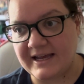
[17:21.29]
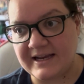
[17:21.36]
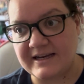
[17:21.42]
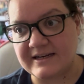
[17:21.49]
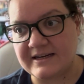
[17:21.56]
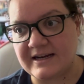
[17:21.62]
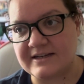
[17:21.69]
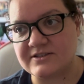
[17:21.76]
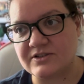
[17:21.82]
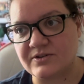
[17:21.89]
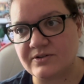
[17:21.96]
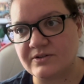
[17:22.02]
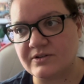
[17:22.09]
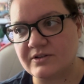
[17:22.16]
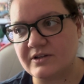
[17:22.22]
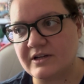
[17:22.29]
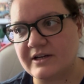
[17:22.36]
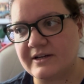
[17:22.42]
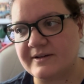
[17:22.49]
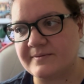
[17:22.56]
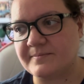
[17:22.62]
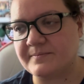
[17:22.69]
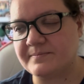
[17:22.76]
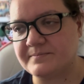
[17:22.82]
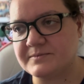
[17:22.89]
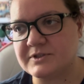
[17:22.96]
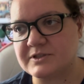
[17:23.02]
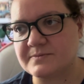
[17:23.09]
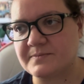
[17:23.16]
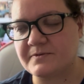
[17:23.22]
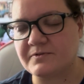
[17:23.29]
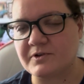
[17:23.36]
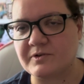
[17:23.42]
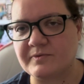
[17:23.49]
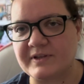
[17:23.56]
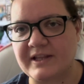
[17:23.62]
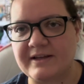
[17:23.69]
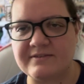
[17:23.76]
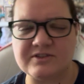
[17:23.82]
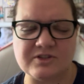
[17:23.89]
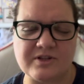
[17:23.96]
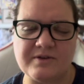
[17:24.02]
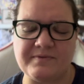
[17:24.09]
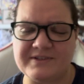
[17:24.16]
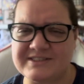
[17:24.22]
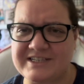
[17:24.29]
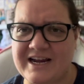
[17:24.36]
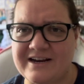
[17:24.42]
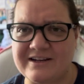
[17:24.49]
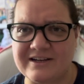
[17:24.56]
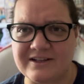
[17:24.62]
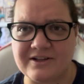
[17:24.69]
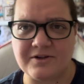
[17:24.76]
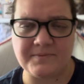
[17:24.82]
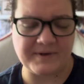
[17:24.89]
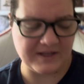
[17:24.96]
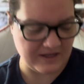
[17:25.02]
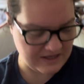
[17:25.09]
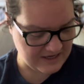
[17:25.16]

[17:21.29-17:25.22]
And I told just before we left, so then we chatted a little bit.